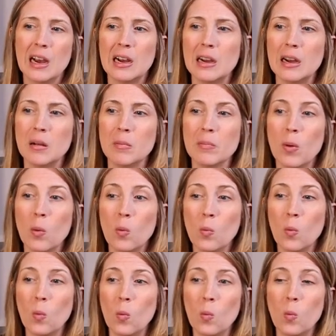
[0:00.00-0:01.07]
Um,
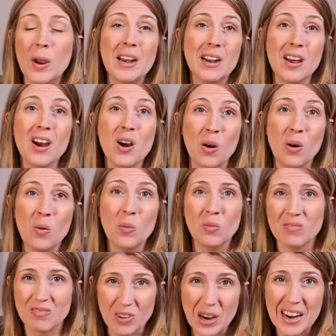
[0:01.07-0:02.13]
We know,
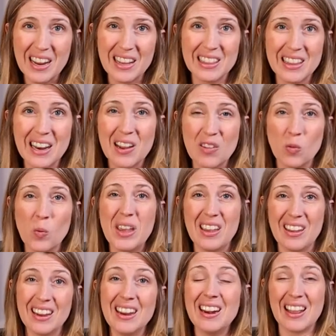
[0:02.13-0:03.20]
right, that if we
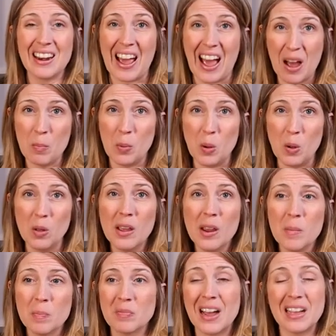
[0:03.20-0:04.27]
eat an apple,
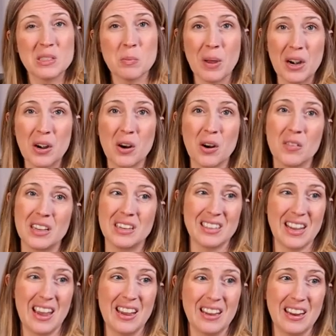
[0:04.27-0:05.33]
that's better than
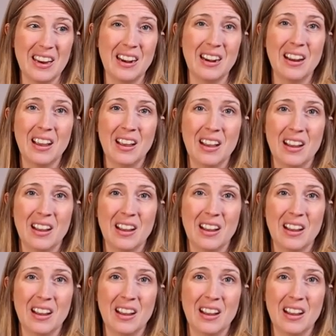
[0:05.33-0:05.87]
taking